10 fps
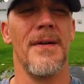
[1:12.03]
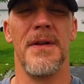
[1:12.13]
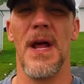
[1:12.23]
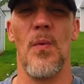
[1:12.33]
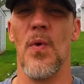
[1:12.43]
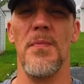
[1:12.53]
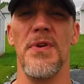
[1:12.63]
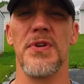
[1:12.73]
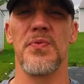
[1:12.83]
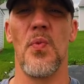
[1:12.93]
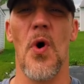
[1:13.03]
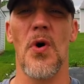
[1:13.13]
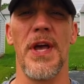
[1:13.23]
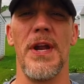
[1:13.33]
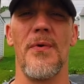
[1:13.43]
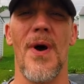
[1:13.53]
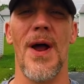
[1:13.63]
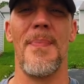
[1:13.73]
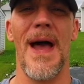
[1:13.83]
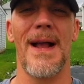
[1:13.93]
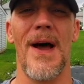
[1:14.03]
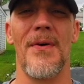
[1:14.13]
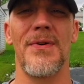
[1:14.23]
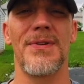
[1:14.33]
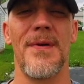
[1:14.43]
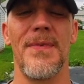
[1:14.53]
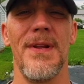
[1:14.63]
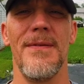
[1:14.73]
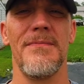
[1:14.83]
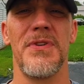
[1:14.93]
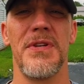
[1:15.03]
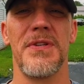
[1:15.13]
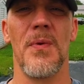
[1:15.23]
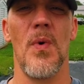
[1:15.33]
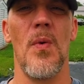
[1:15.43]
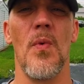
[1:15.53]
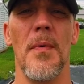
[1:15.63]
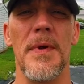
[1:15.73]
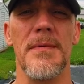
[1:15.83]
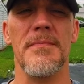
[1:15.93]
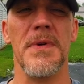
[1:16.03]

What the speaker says: did that woman just walk in and right back out or something?" She said, "What woman?"